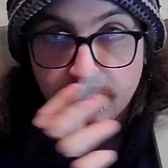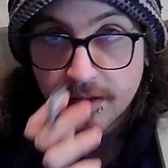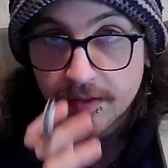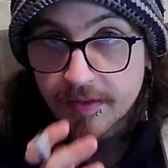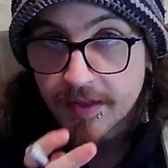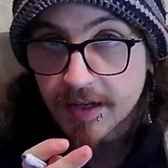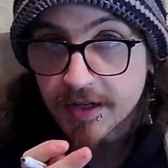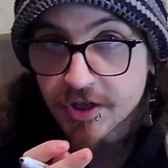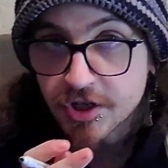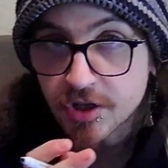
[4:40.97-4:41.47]

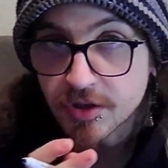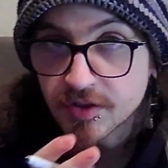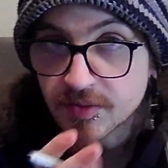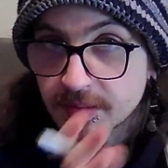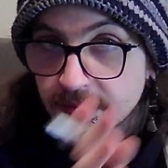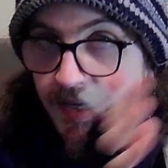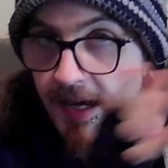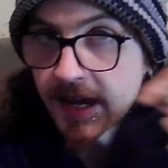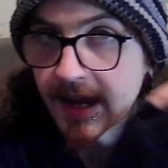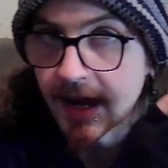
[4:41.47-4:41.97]
That shows what
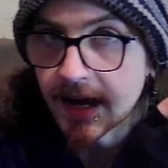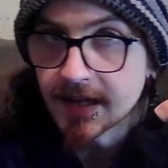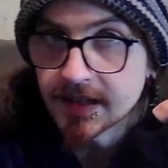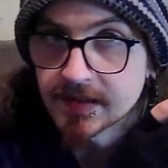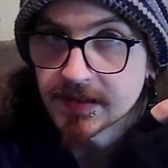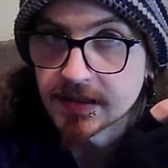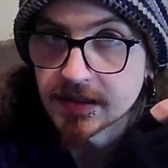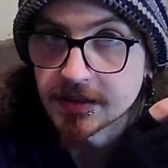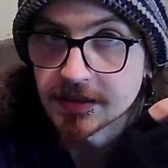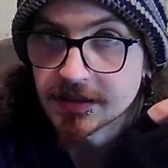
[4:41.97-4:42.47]
the AI
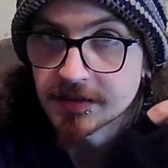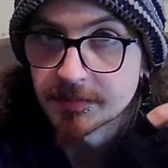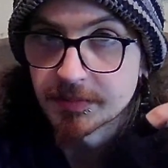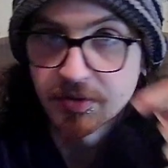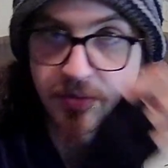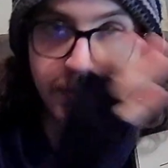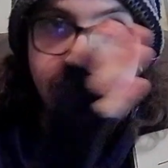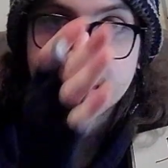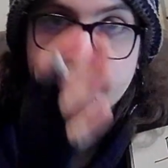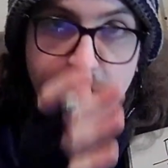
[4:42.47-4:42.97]
sees
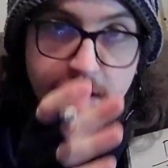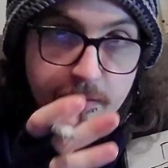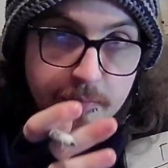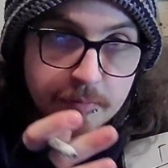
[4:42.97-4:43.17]
between time.